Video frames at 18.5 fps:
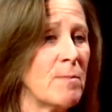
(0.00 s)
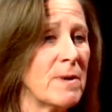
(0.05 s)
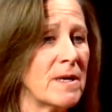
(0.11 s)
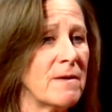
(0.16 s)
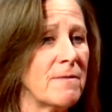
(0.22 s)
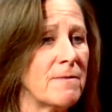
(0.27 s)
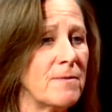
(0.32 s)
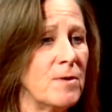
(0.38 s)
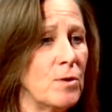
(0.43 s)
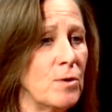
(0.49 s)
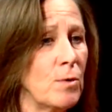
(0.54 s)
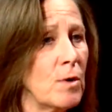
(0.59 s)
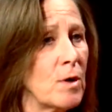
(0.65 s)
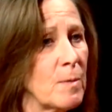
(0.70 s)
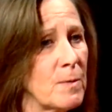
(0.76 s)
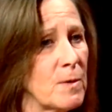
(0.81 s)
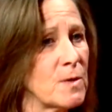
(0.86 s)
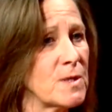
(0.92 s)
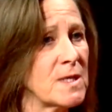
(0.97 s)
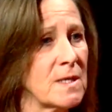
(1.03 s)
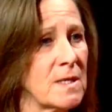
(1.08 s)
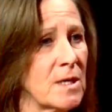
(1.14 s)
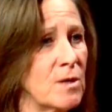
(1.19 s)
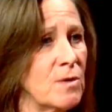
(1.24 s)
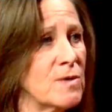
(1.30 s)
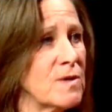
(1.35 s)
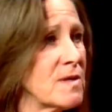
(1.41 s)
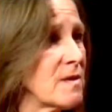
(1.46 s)
But if you're a person
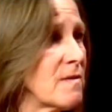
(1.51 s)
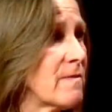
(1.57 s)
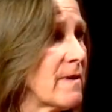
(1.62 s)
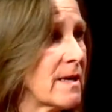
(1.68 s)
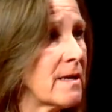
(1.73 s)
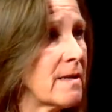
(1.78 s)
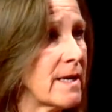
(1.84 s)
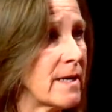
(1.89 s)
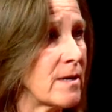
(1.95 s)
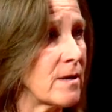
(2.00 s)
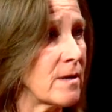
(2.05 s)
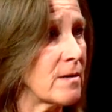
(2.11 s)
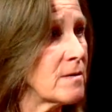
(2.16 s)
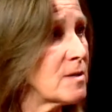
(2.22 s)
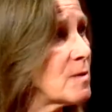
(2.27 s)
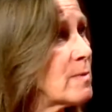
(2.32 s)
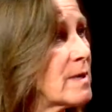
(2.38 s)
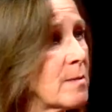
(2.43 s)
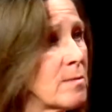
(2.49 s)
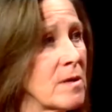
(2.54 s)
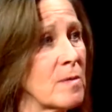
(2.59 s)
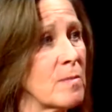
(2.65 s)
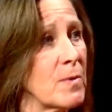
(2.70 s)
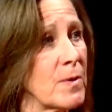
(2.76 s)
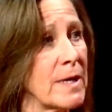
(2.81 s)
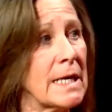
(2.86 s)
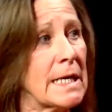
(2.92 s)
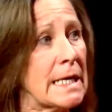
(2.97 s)
that uses a ventilator to be able to
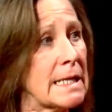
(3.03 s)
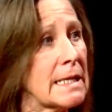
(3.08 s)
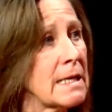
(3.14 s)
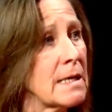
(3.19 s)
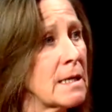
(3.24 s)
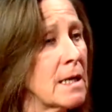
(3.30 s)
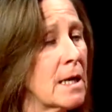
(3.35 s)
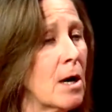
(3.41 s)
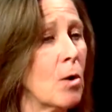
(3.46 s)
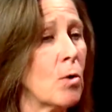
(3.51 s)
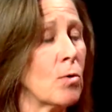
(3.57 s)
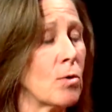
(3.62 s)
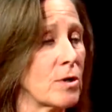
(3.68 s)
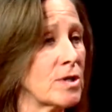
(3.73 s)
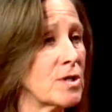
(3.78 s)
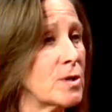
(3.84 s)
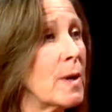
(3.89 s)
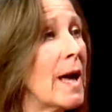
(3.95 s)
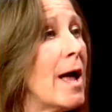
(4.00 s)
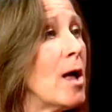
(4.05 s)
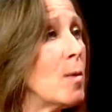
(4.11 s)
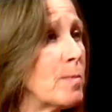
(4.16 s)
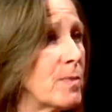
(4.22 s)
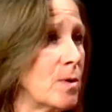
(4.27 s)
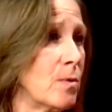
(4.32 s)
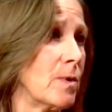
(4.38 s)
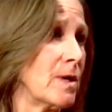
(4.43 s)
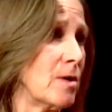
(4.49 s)
breathe or to
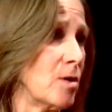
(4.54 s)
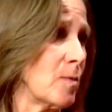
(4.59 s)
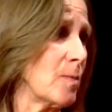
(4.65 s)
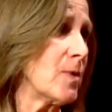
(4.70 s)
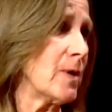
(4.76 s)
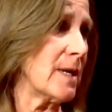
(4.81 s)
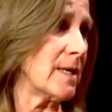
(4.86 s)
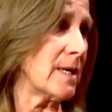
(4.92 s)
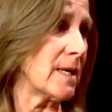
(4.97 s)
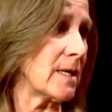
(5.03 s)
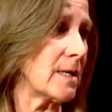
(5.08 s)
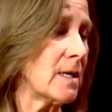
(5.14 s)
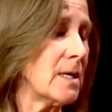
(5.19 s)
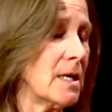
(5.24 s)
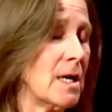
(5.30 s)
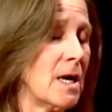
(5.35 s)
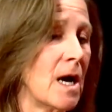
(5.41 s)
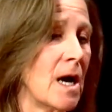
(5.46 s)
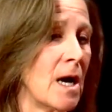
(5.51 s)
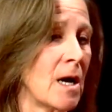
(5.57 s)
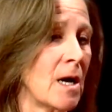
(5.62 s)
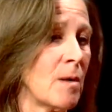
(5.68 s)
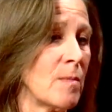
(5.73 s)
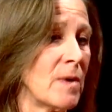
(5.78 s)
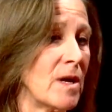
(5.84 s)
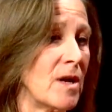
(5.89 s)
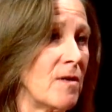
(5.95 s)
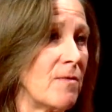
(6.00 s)
help you when you're breathing,
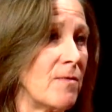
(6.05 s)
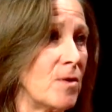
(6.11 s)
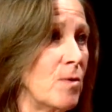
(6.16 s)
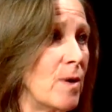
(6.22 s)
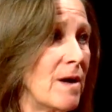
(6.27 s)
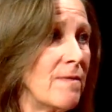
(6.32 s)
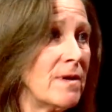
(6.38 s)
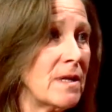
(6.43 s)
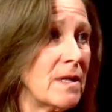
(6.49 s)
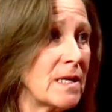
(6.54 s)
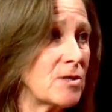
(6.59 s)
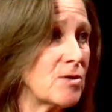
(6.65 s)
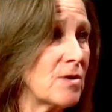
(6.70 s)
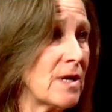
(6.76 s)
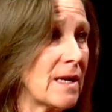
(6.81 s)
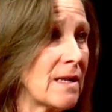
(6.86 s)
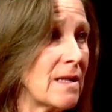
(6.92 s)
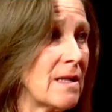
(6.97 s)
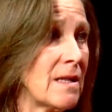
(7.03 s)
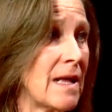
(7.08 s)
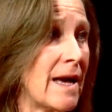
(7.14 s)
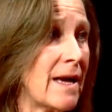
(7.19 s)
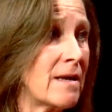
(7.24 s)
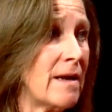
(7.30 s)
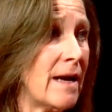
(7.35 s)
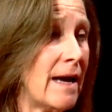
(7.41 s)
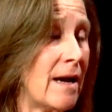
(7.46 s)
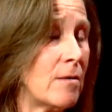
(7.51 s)
if you have an electrical
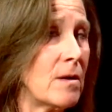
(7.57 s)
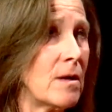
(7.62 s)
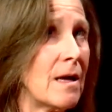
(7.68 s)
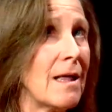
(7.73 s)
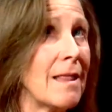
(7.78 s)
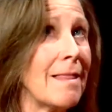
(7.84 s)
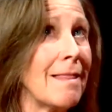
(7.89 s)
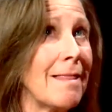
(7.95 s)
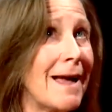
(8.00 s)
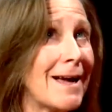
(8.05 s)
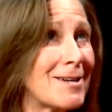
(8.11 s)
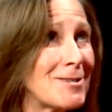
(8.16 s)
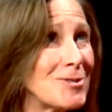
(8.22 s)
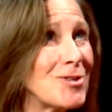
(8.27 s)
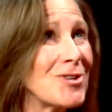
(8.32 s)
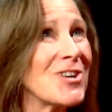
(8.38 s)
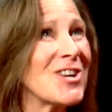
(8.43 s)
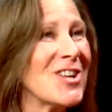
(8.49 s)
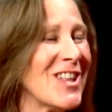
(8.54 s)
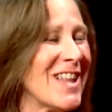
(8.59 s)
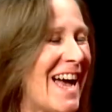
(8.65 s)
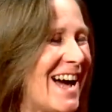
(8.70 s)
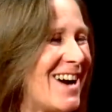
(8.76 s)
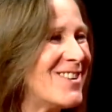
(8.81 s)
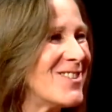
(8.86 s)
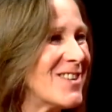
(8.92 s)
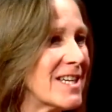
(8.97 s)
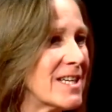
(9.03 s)

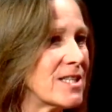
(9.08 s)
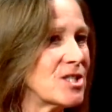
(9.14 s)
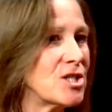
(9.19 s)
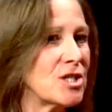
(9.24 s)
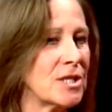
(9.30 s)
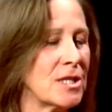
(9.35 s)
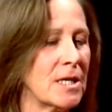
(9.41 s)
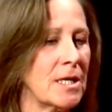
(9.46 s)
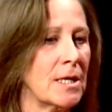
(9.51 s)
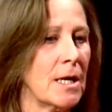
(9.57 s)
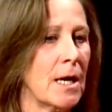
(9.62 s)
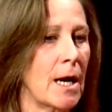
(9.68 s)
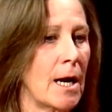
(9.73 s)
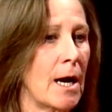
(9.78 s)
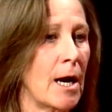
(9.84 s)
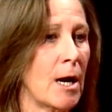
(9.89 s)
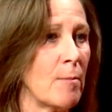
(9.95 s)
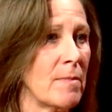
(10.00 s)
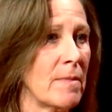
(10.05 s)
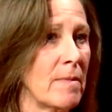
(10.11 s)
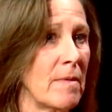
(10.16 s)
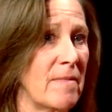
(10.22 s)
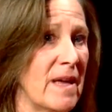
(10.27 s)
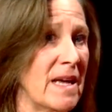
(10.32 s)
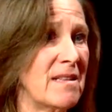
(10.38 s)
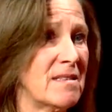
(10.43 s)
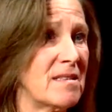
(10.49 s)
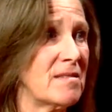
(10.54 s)
outage,
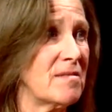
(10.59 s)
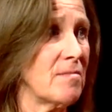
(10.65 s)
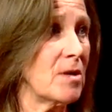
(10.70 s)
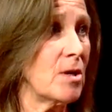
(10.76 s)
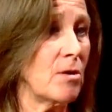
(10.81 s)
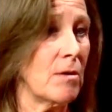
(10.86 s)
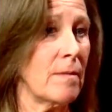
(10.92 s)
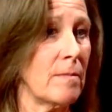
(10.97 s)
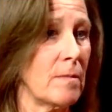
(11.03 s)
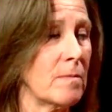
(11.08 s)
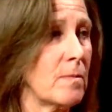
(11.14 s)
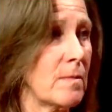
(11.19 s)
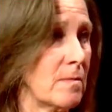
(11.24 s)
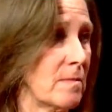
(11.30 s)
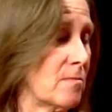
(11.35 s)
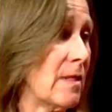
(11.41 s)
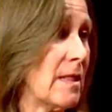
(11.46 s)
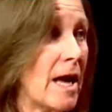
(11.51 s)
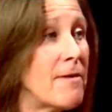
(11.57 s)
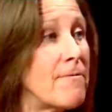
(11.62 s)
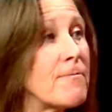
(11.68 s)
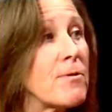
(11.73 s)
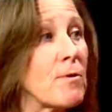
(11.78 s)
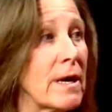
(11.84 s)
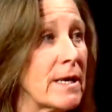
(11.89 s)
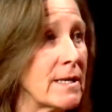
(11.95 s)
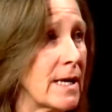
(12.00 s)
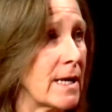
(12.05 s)
that's
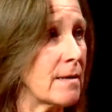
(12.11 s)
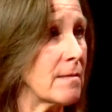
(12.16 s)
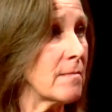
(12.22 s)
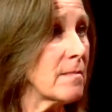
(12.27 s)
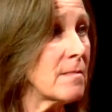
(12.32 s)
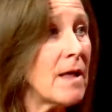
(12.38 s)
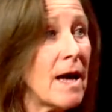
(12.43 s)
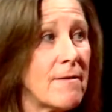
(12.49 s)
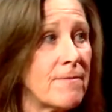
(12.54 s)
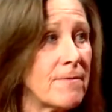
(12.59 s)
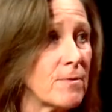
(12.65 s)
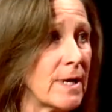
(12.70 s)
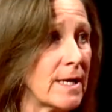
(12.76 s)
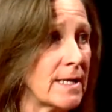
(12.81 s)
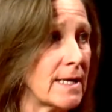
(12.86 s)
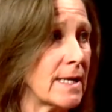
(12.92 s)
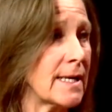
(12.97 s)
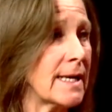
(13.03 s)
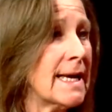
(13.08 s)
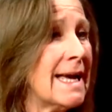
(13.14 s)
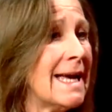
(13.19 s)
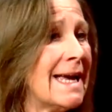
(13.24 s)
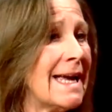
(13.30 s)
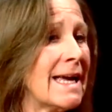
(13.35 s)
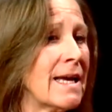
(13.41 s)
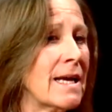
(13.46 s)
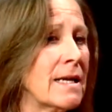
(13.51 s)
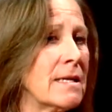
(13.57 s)
life-threatening.
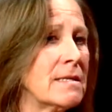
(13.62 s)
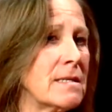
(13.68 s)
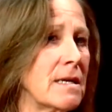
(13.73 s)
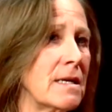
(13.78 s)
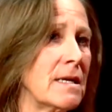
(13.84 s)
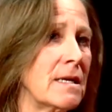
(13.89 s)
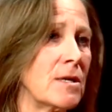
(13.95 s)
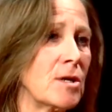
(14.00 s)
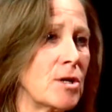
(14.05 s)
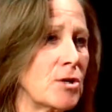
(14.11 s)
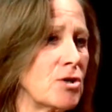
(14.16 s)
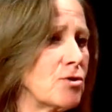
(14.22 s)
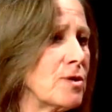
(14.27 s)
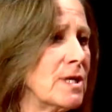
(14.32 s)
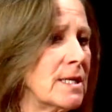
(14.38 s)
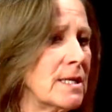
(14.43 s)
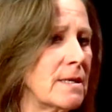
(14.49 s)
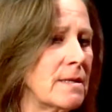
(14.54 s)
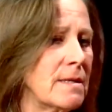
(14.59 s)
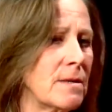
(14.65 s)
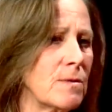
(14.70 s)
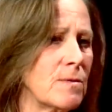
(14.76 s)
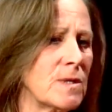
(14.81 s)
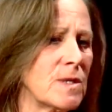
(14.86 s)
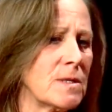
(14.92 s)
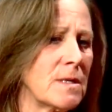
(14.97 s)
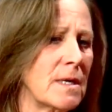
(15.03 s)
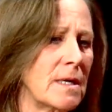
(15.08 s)
Mm-hmm. And in Katrina, there